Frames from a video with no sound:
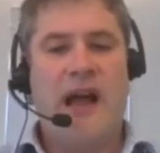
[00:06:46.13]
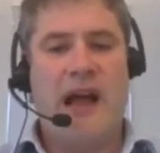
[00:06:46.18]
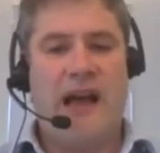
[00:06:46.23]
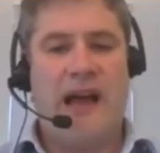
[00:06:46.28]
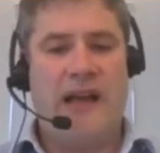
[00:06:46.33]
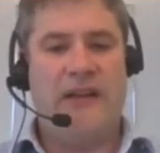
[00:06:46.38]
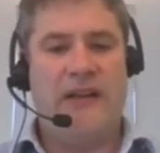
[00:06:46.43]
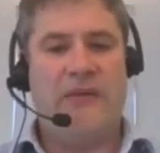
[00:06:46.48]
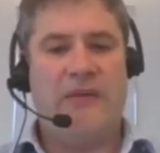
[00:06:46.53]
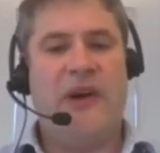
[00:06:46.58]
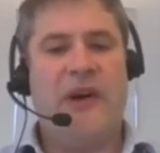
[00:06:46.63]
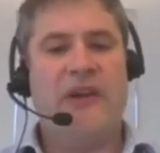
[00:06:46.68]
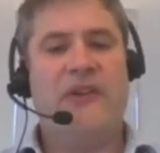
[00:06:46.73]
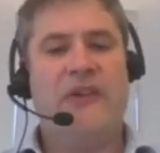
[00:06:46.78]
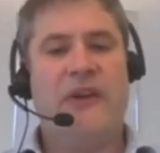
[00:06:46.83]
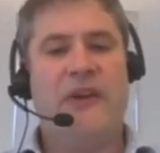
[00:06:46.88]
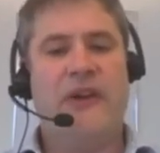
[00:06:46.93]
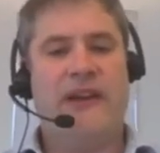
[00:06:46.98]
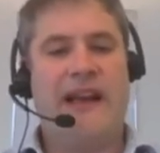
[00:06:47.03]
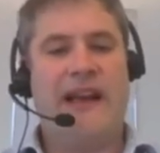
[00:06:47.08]
And by
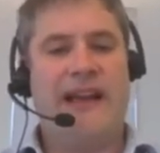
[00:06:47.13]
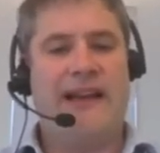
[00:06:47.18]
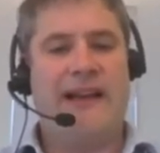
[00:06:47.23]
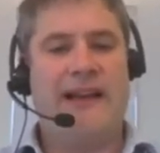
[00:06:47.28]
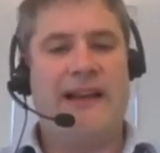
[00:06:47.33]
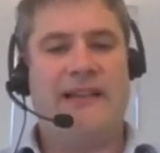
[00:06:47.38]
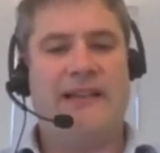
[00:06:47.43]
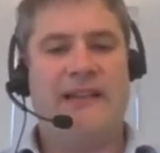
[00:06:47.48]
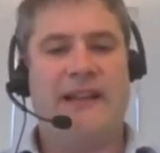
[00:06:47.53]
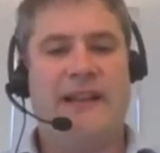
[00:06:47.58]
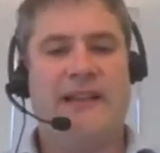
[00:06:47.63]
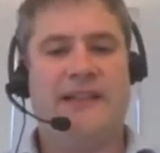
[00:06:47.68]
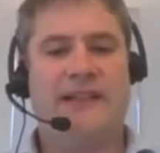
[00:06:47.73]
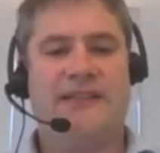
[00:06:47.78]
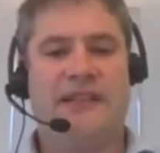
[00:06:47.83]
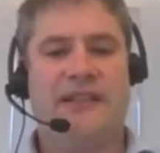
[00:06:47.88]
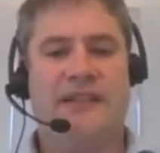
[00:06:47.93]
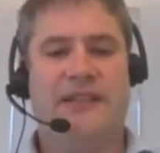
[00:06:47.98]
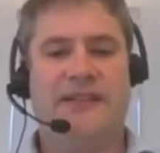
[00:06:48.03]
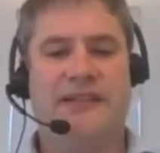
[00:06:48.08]
doing the
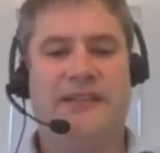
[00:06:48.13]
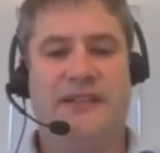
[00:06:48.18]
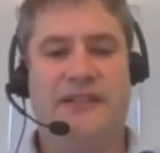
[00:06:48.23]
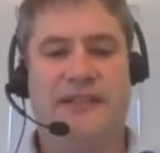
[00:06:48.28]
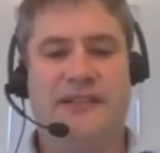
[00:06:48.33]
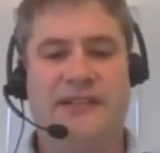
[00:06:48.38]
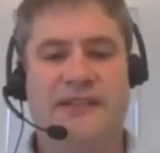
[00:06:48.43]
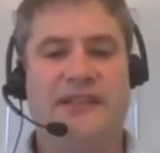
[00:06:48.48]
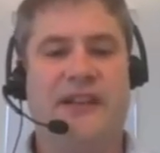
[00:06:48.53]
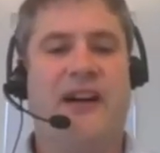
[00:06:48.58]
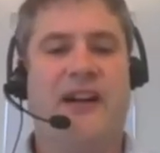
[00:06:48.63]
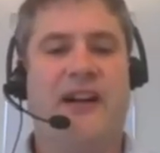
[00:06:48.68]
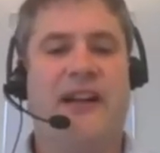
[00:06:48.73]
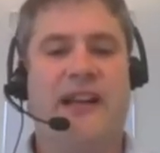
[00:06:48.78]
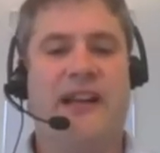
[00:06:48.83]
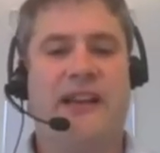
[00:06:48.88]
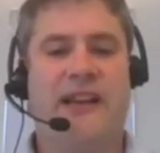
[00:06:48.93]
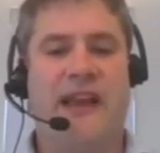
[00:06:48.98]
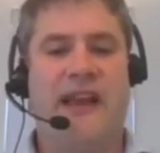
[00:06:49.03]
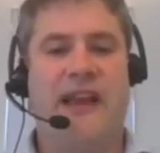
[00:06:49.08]
analytics and sort of
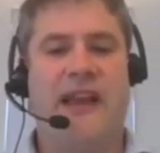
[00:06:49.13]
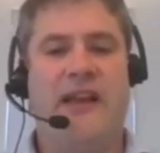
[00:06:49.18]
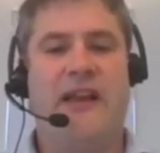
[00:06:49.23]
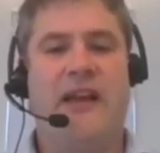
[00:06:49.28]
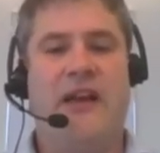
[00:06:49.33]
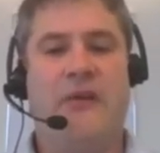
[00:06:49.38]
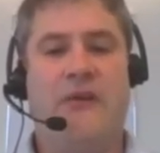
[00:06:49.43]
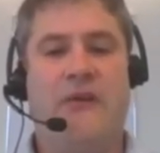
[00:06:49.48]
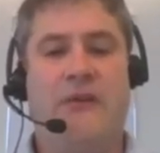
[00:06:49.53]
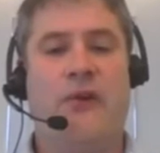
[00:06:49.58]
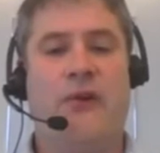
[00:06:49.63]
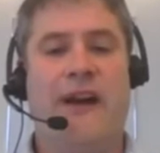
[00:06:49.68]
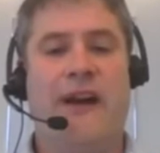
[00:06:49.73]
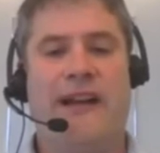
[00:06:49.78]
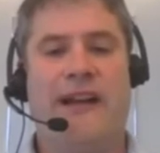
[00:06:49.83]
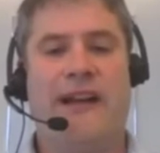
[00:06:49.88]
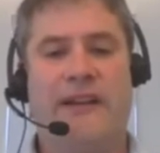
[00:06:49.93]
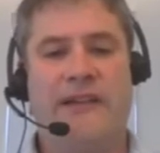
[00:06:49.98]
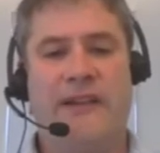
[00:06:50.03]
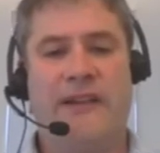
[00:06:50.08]
designing you know, for
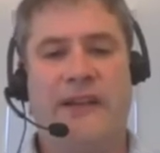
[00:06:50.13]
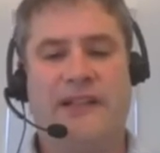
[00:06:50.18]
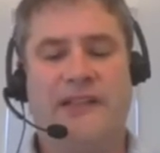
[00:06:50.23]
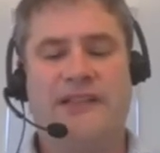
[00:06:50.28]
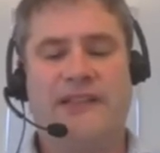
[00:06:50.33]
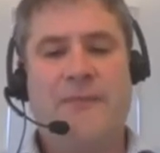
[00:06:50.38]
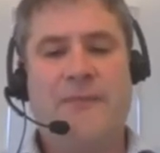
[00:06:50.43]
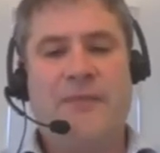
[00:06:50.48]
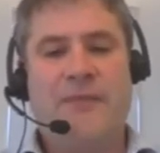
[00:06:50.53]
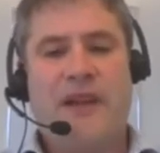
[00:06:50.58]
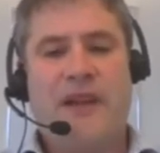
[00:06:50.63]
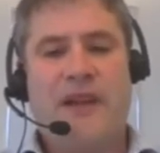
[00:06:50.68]
analytics,